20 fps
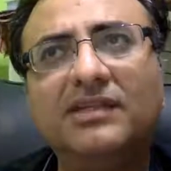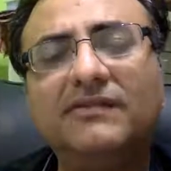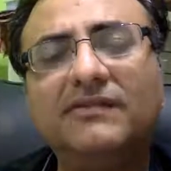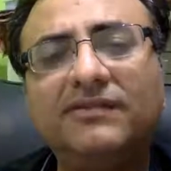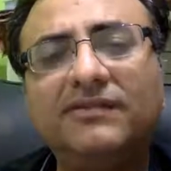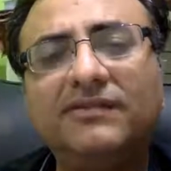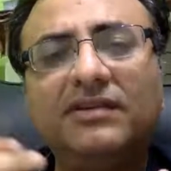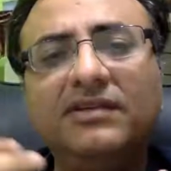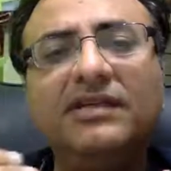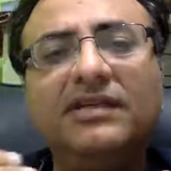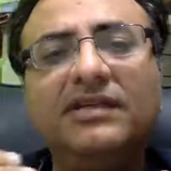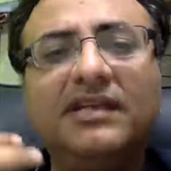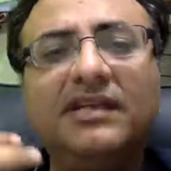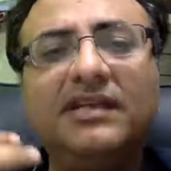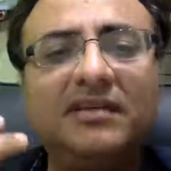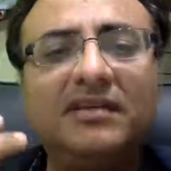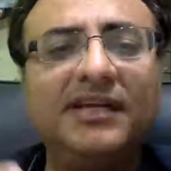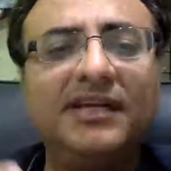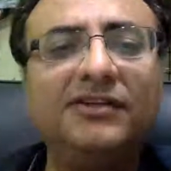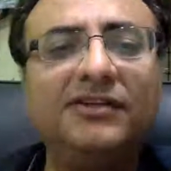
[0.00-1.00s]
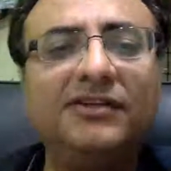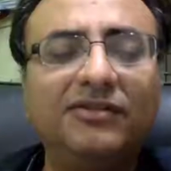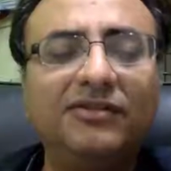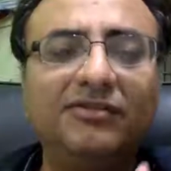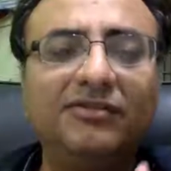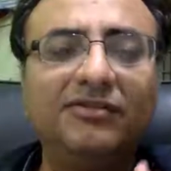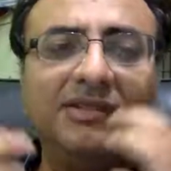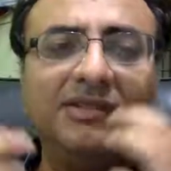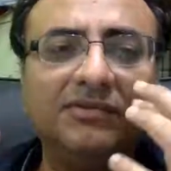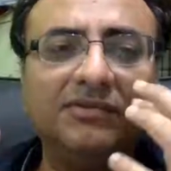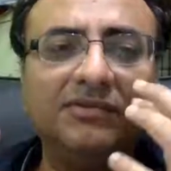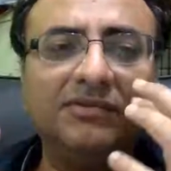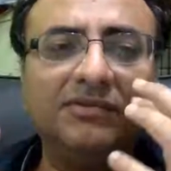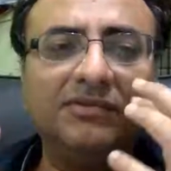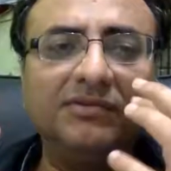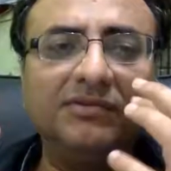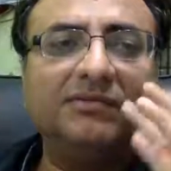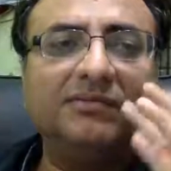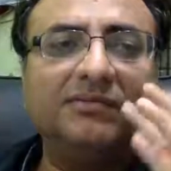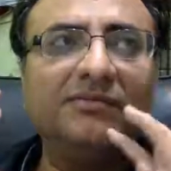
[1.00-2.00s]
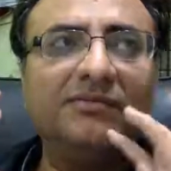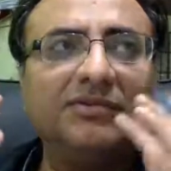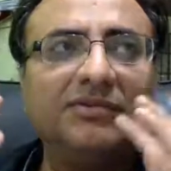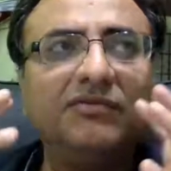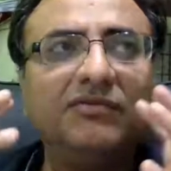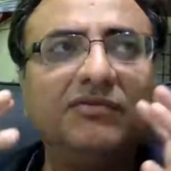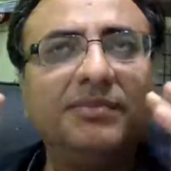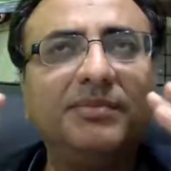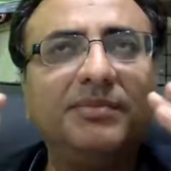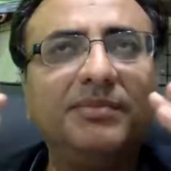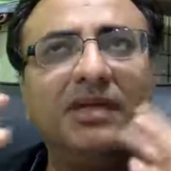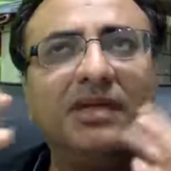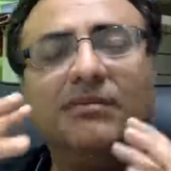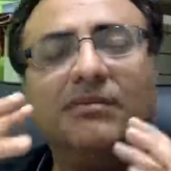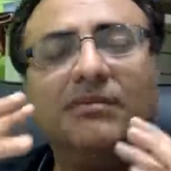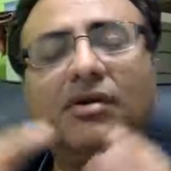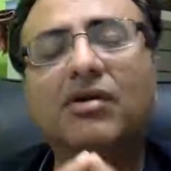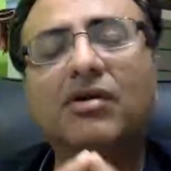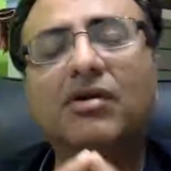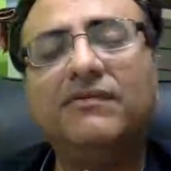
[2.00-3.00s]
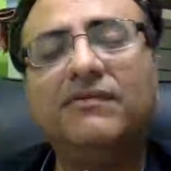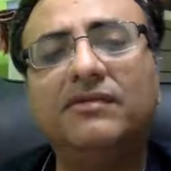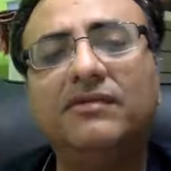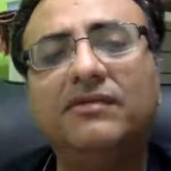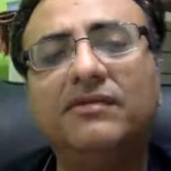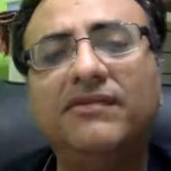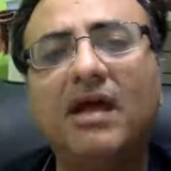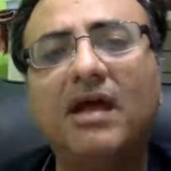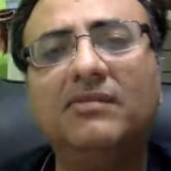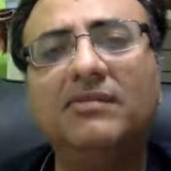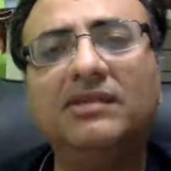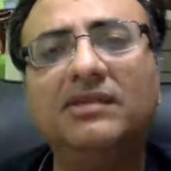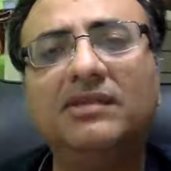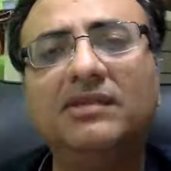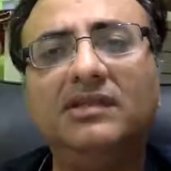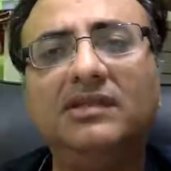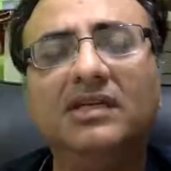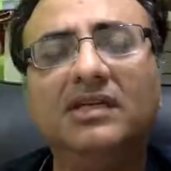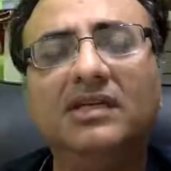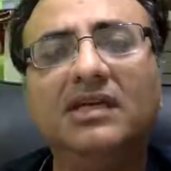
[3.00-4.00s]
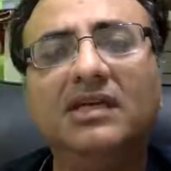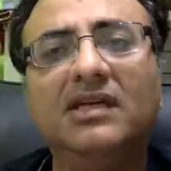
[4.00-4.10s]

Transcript: They feel they can relate to you. They you would you would become part of their family